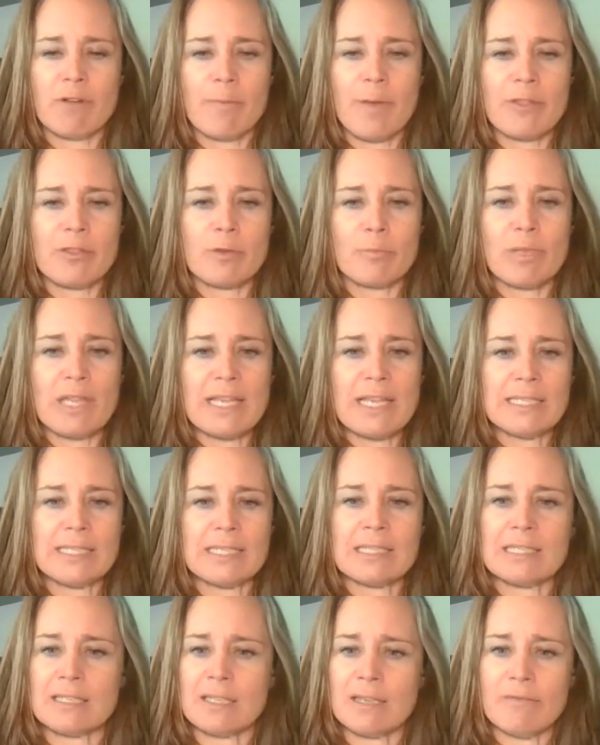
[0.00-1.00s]
from other
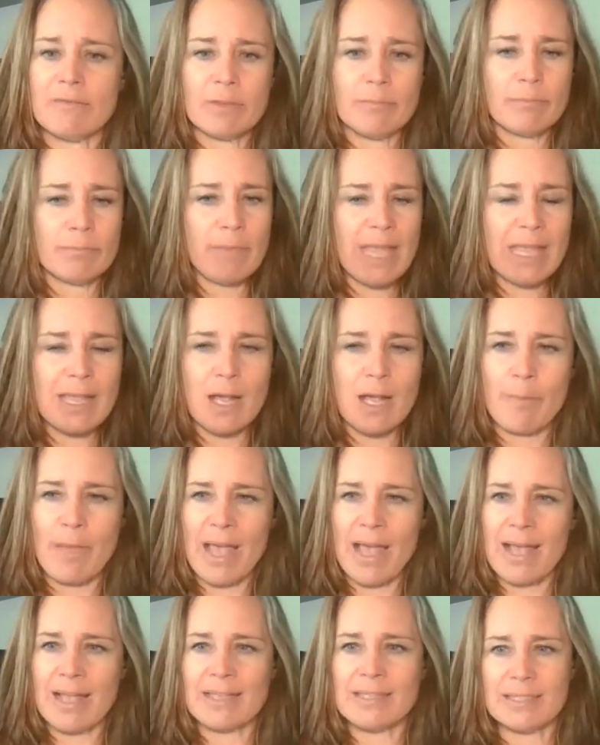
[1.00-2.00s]
places even makeup
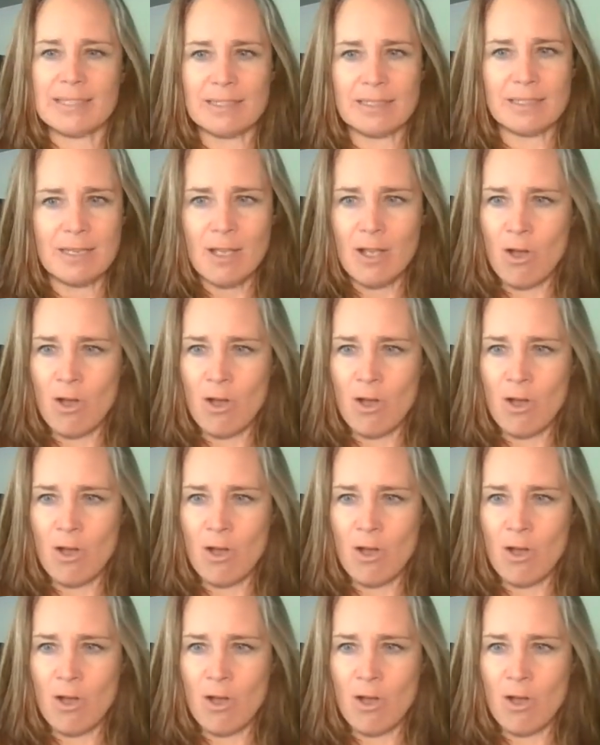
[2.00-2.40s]
ads and